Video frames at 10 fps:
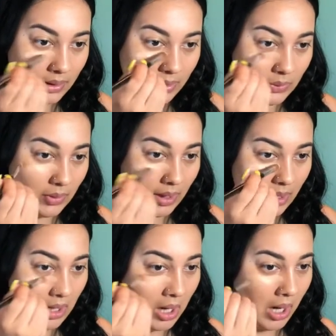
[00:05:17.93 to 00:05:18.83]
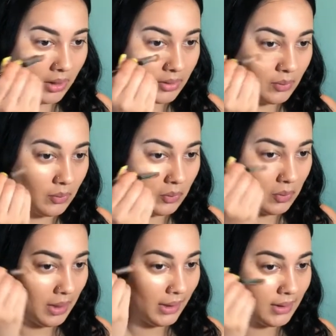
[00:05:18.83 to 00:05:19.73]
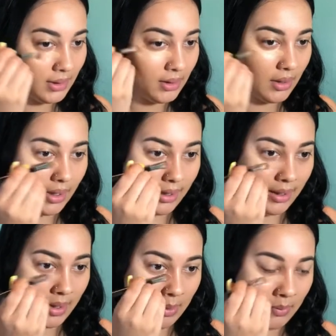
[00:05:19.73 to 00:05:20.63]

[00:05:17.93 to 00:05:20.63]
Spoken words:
to not waste any